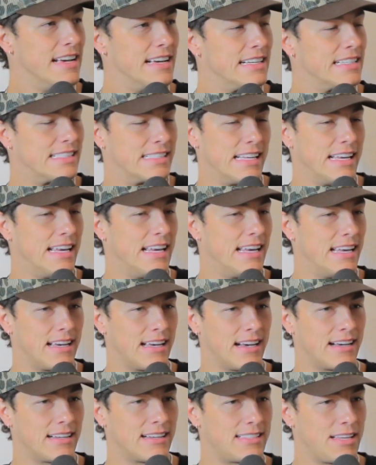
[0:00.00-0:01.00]
see
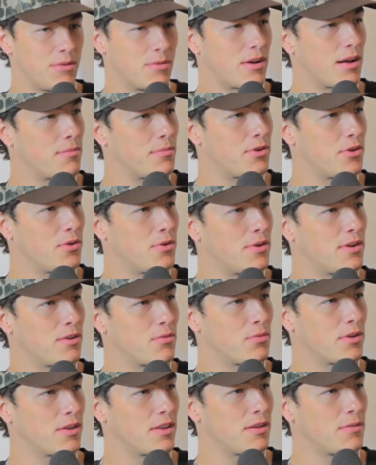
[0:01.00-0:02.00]
uh, see what I'm doing
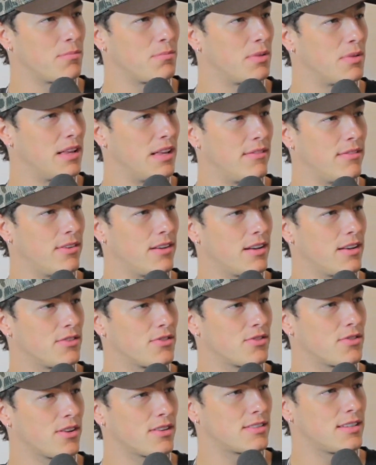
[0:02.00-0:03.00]
and really believe it and
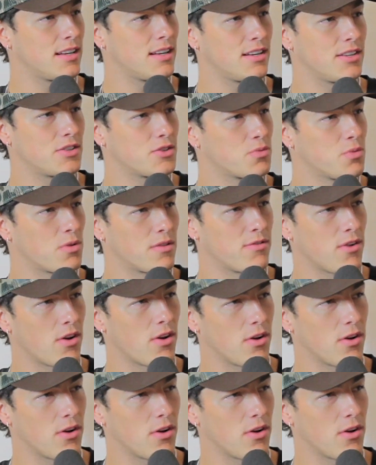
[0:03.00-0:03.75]
trust it and just want to